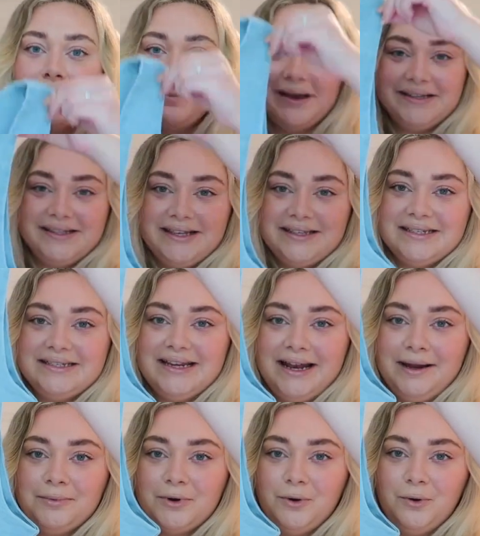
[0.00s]
But it's this
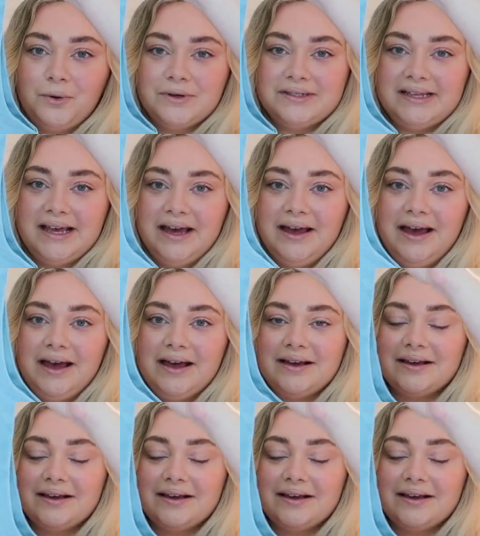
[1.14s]
denim corset,